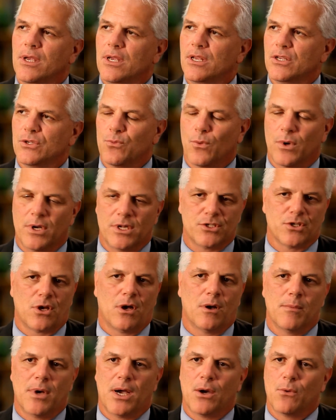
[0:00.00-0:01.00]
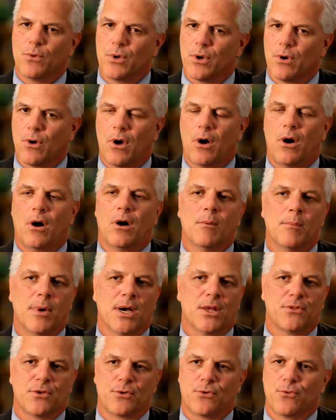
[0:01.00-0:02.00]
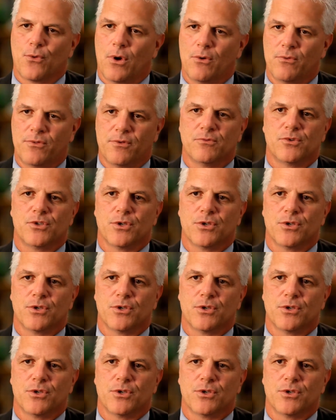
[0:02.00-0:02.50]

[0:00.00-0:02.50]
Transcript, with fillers: is what it's all about. We are all about the growth of